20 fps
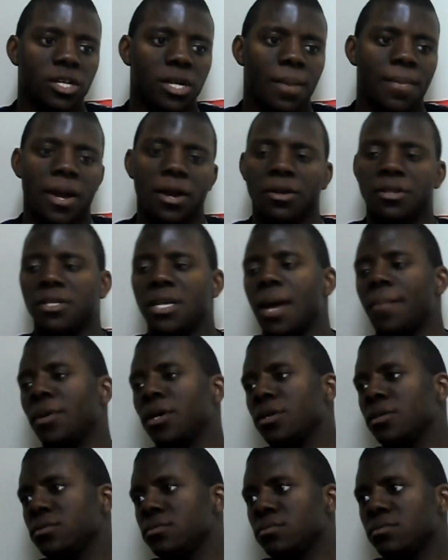I'm not going to say I'm a
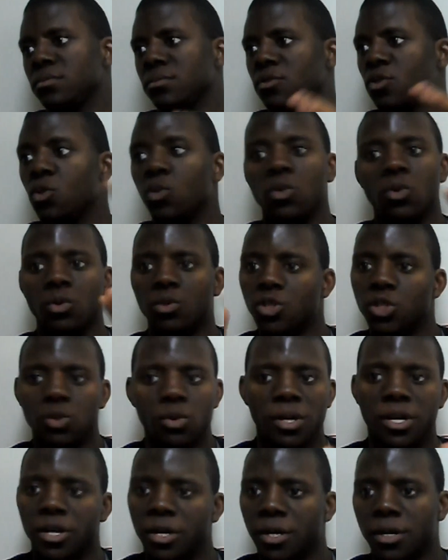cool with
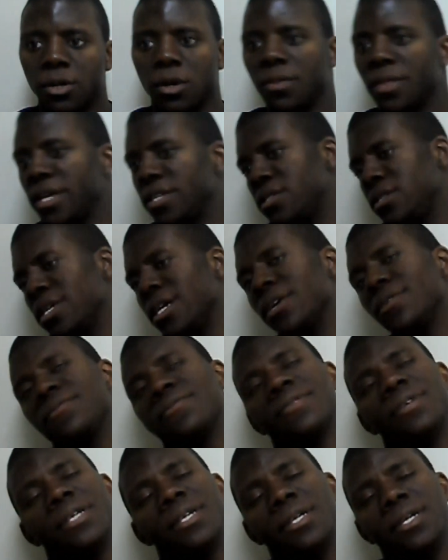Twitter and all that stuff.
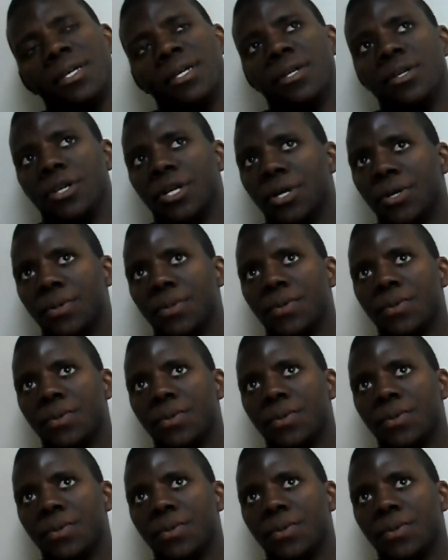No.